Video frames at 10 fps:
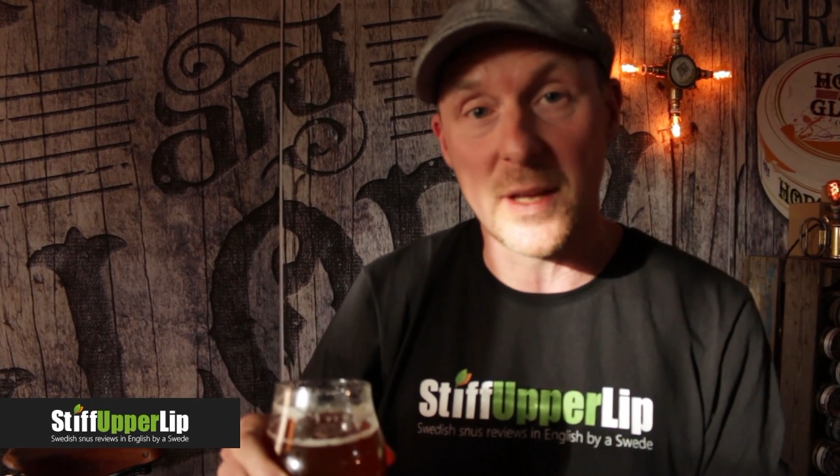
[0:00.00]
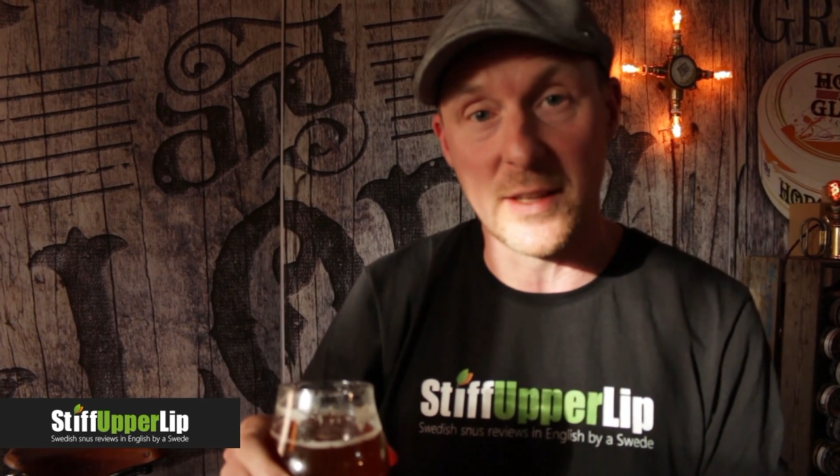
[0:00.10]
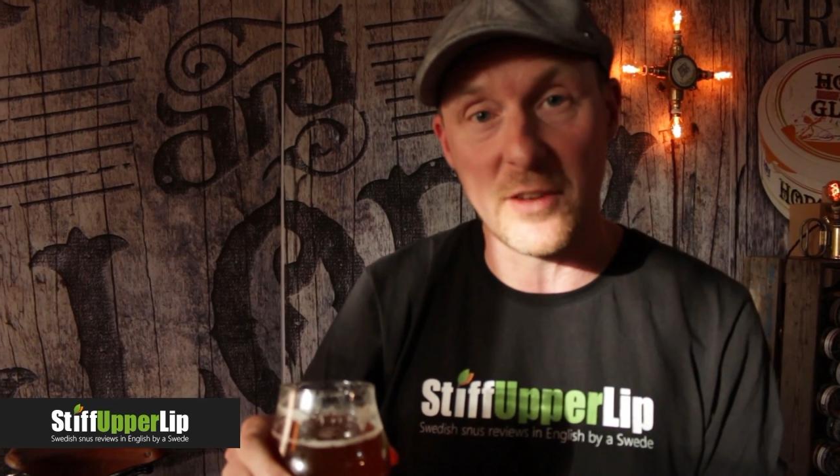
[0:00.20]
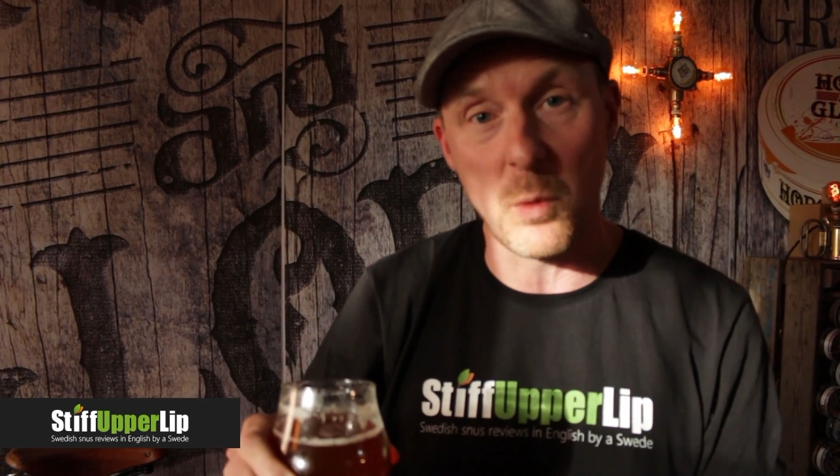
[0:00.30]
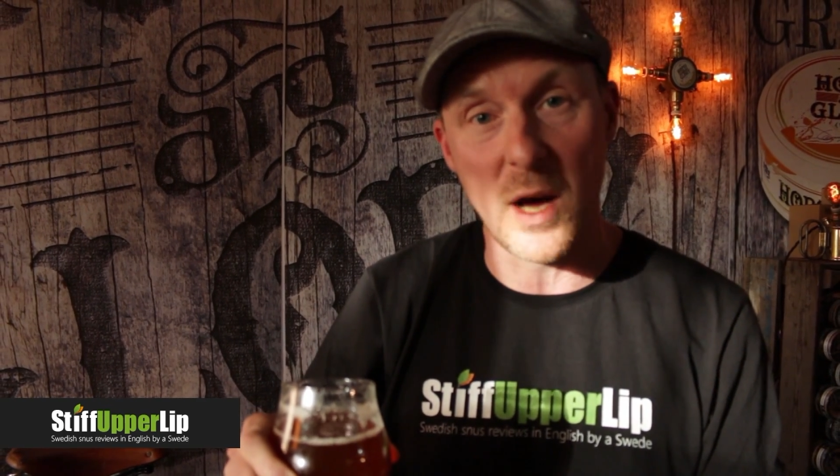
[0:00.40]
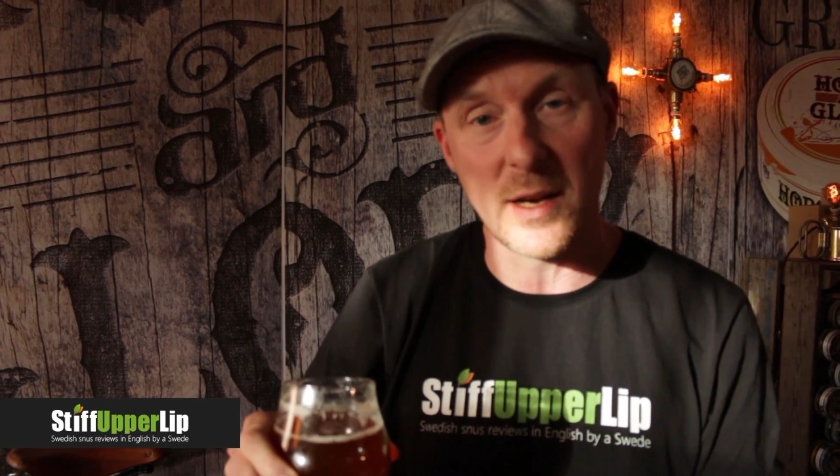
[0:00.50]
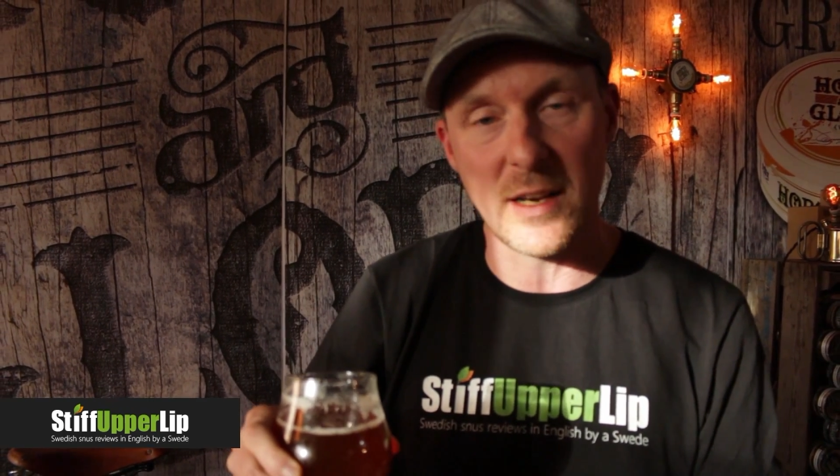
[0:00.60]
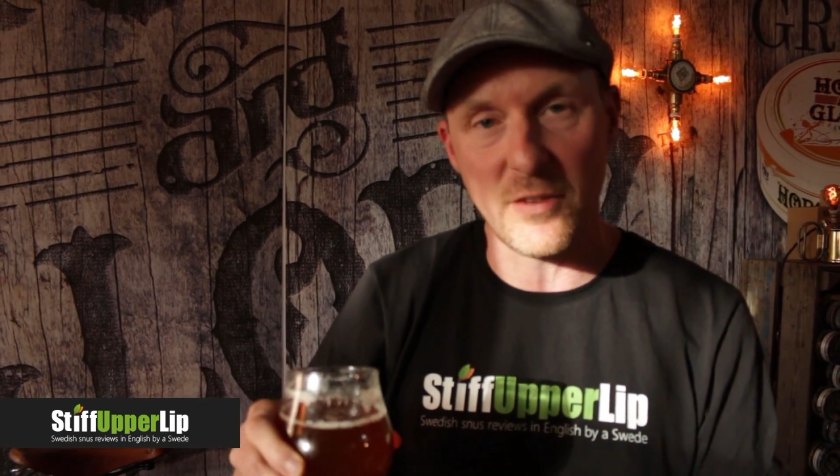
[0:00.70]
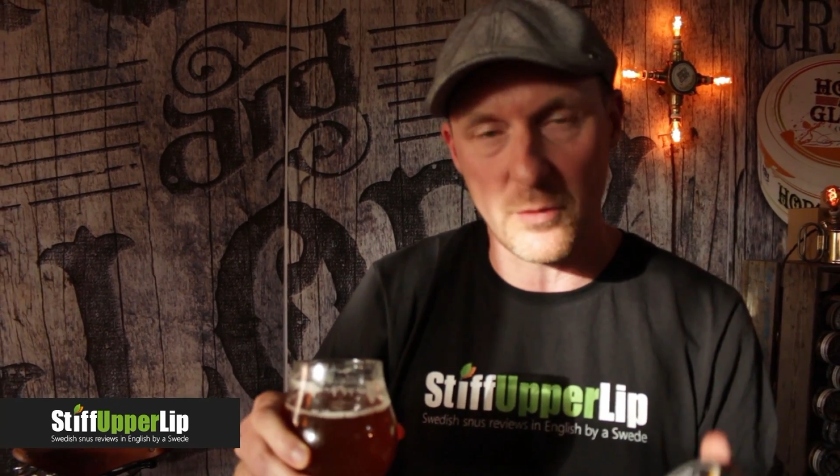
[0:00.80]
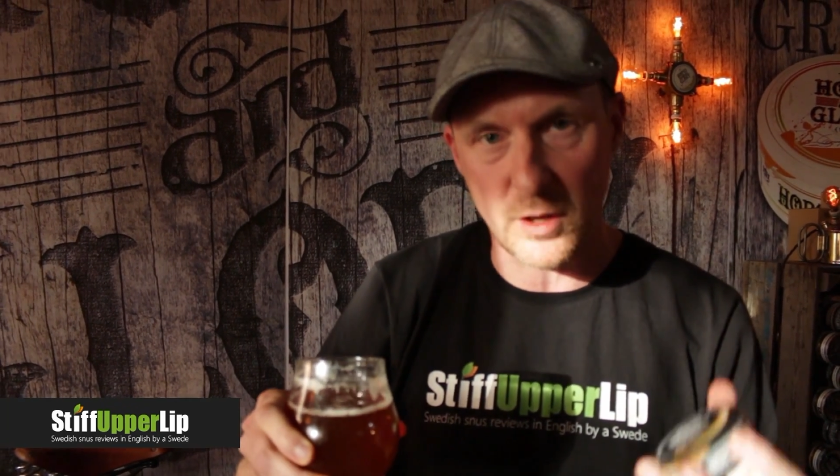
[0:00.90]
in this one,
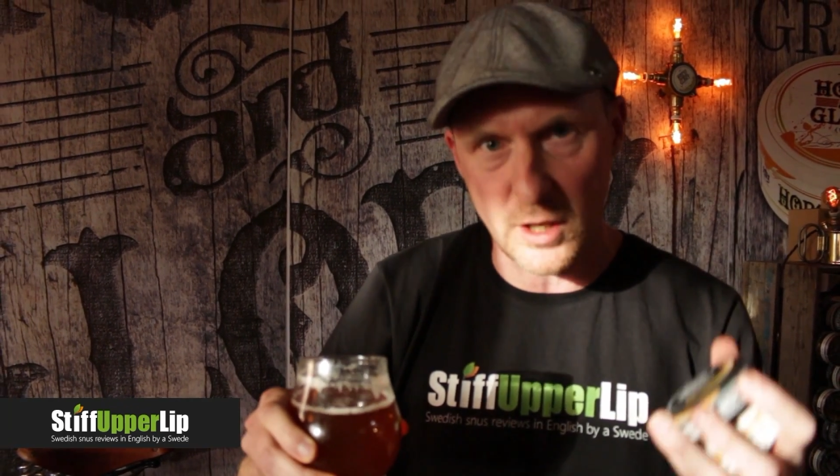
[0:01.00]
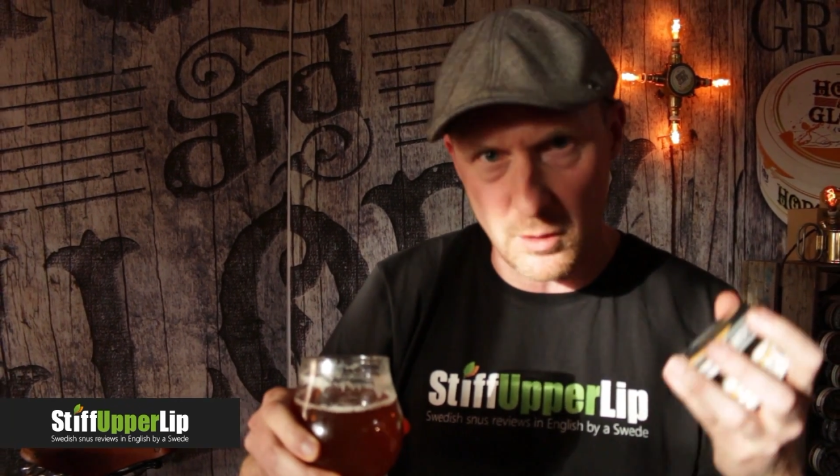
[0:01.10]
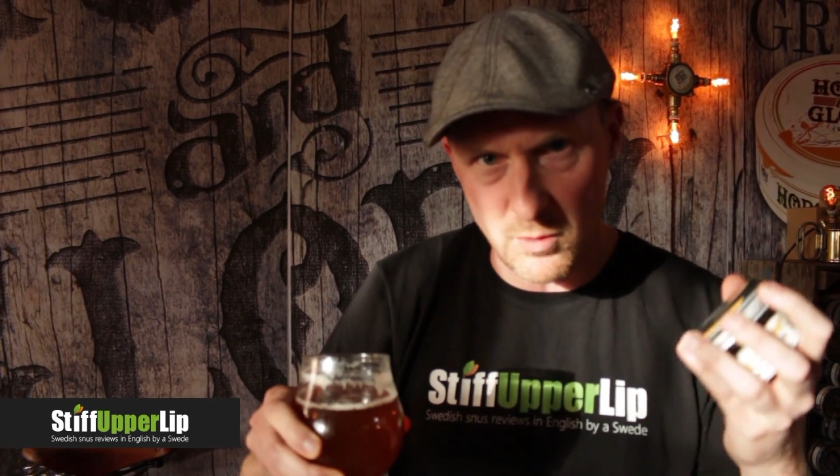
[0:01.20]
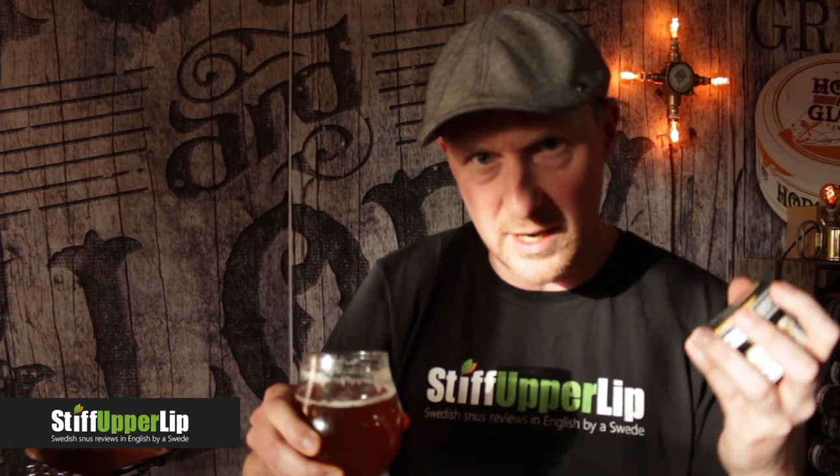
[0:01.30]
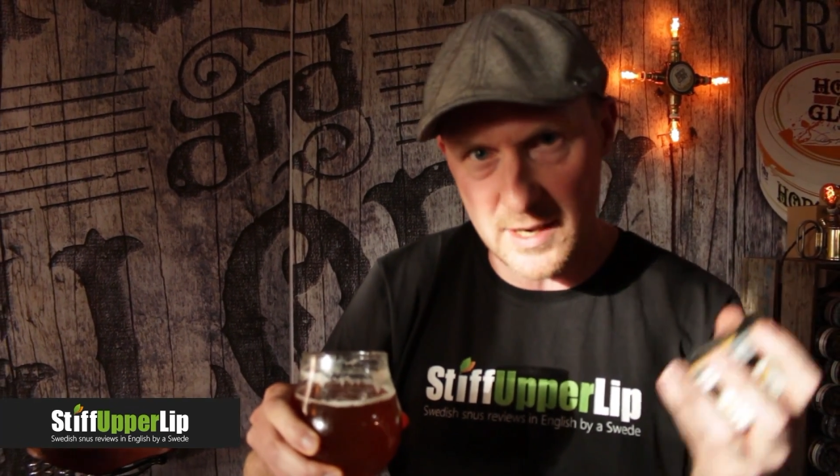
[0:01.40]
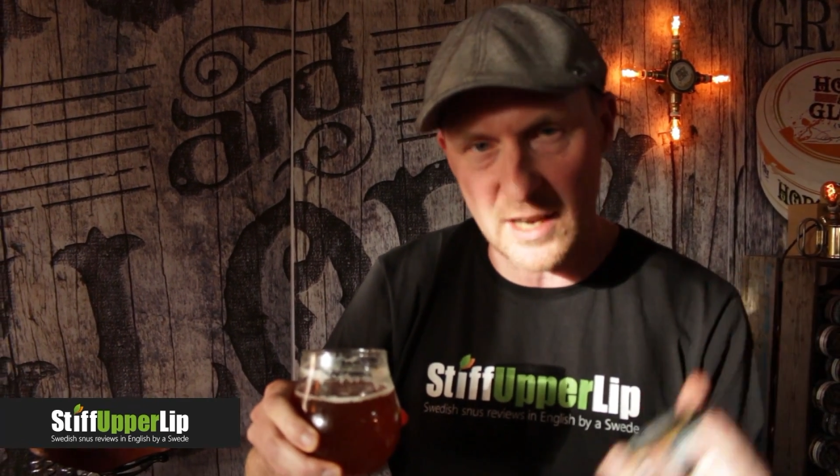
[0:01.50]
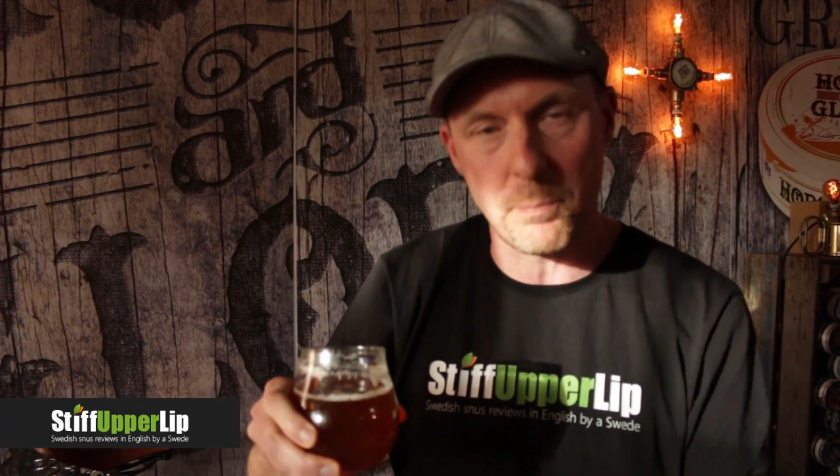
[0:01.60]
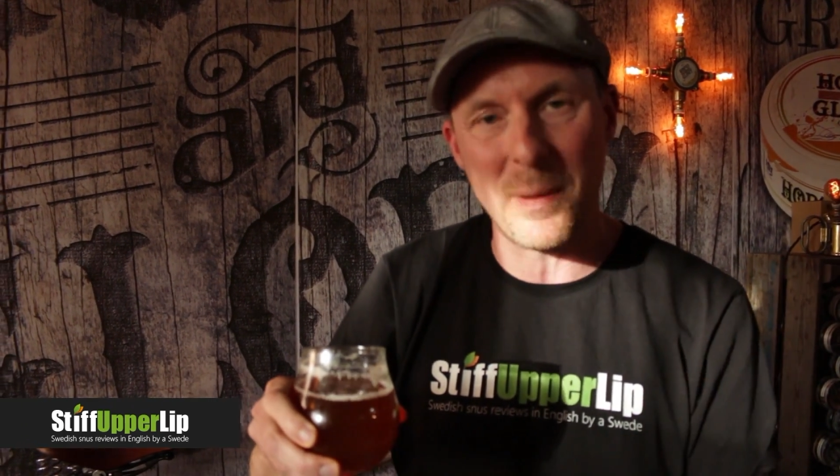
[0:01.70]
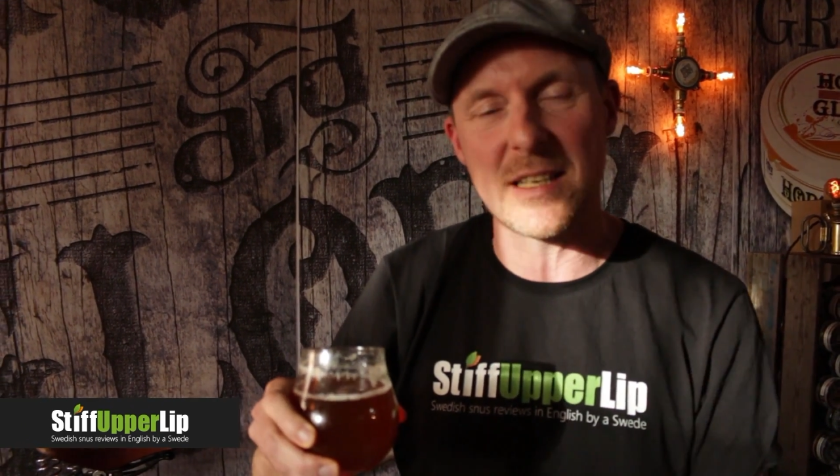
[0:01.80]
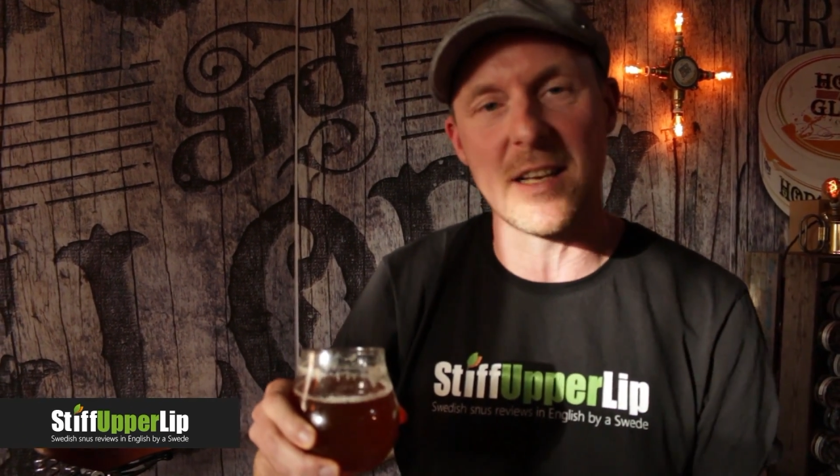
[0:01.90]
and it's got a really nice
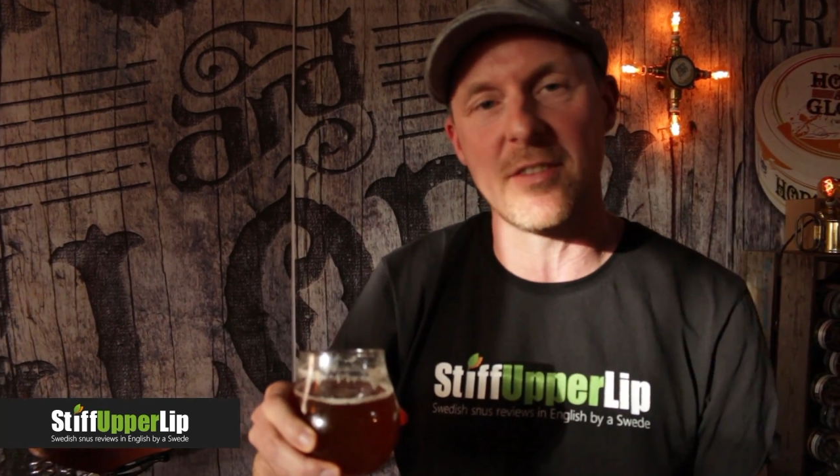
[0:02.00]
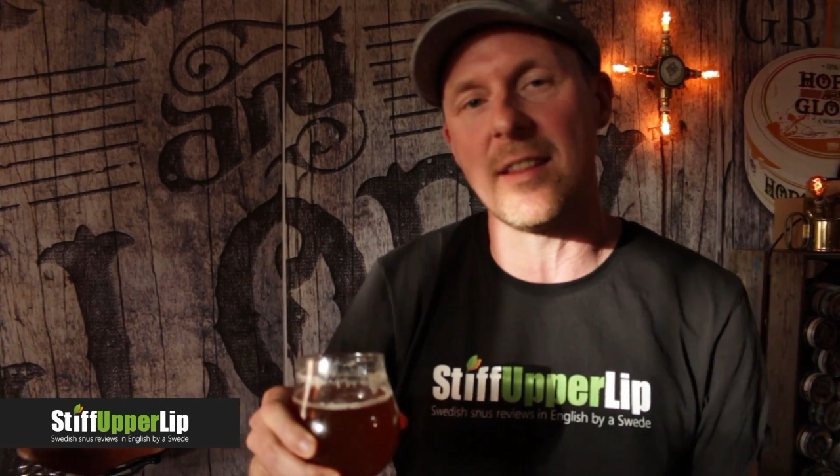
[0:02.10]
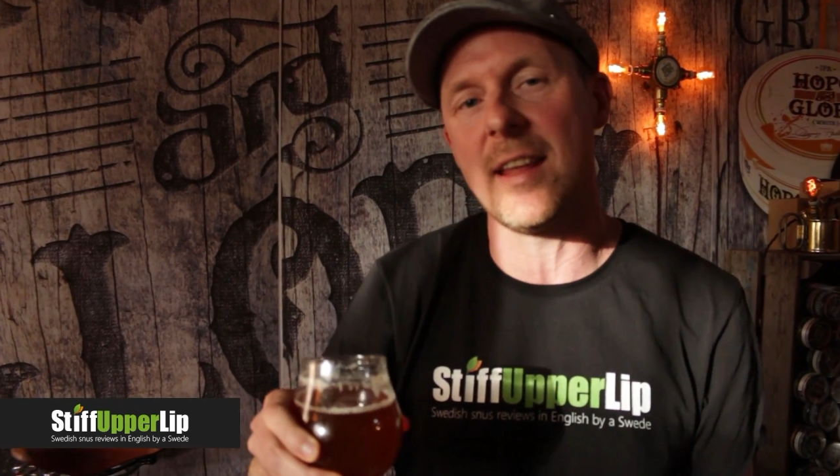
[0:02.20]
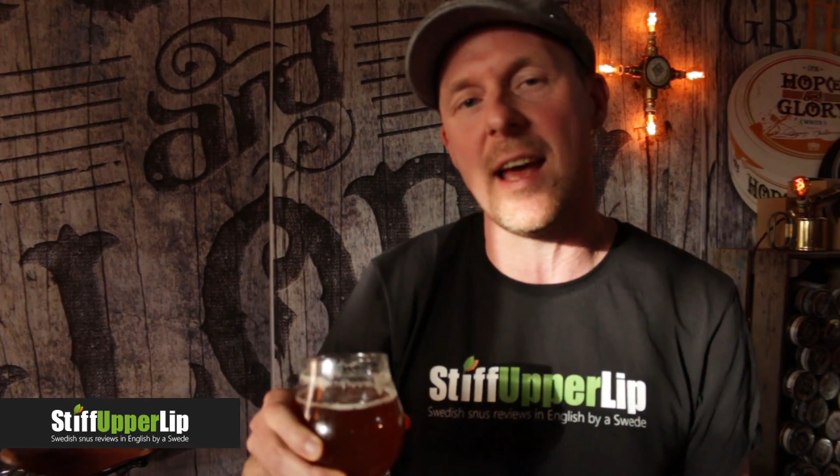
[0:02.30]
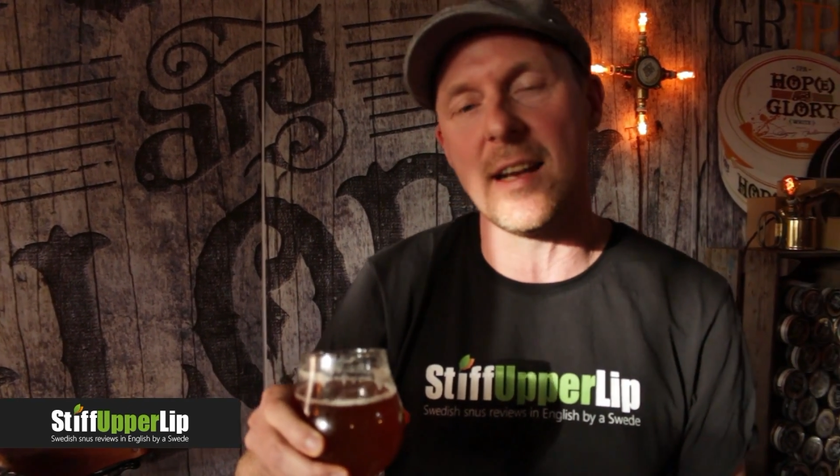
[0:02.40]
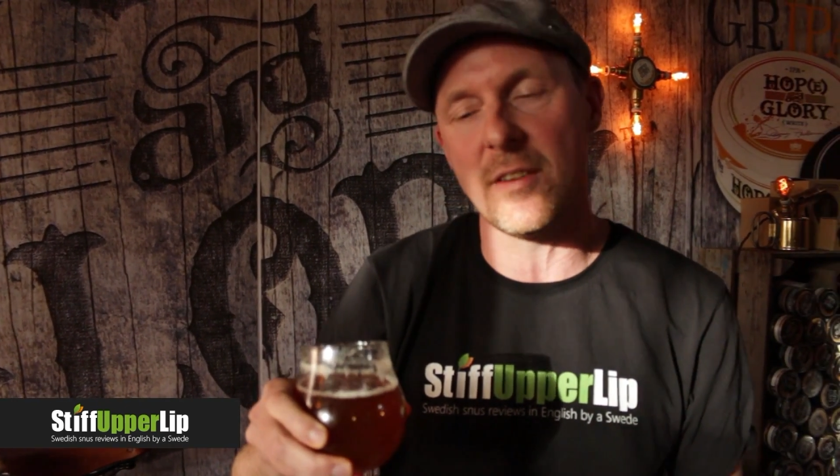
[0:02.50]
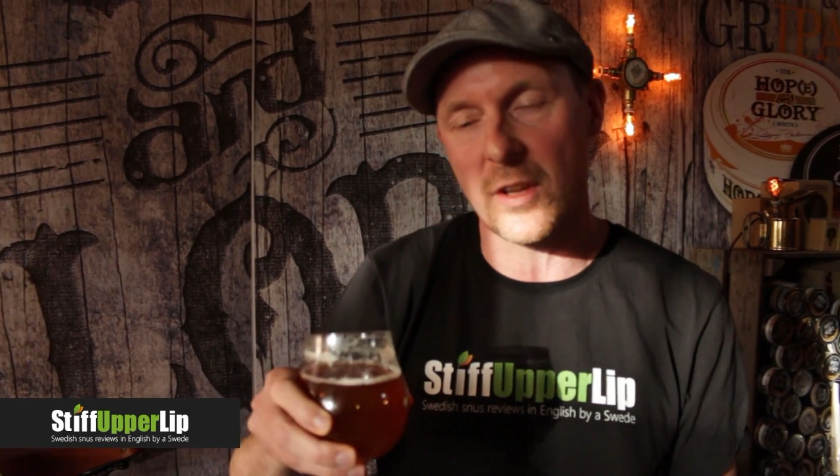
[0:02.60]
bitterness at the end,